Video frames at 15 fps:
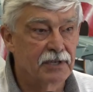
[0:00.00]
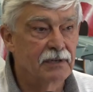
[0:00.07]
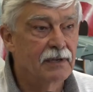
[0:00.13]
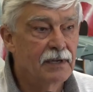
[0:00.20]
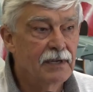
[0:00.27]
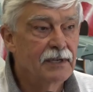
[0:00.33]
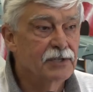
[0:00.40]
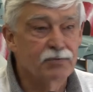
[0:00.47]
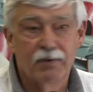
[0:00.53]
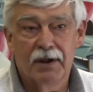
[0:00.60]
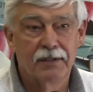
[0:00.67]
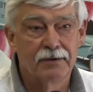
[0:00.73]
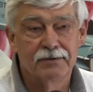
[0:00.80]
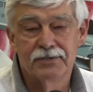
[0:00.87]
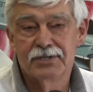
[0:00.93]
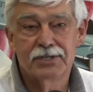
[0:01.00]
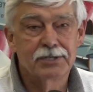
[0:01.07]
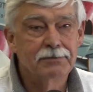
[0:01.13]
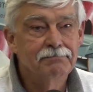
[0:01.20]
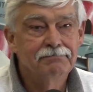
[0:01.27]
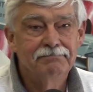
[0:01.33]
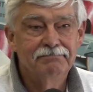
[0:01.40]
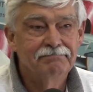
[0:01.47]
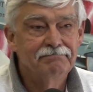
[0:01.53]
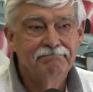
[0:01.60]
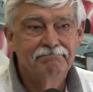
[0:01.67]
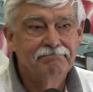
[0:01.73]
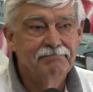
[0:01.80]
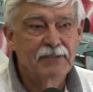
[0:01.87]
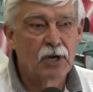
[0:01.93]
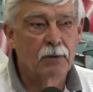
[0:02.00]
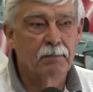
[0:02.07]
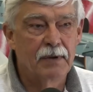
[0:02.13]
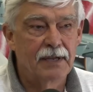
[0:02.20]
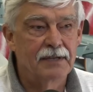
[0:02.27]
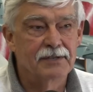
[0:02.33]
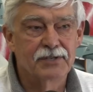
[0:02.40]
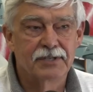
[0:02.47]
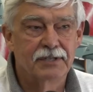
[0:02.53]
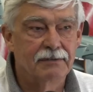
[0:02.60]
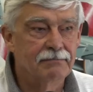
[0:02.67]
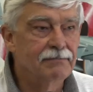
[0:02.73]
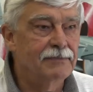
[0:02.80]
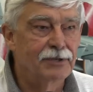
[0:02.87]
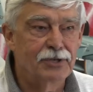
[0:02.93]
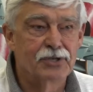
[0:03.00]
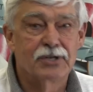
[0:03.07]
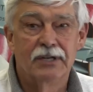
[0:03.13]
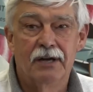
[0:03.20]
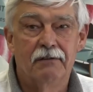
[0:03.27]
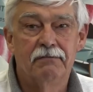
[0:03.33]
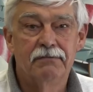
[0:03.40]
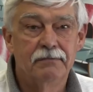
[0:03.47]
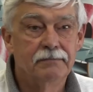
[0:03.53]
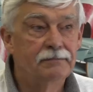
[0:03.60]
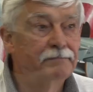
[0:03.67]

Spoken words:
It's one of those airplanes that you just love.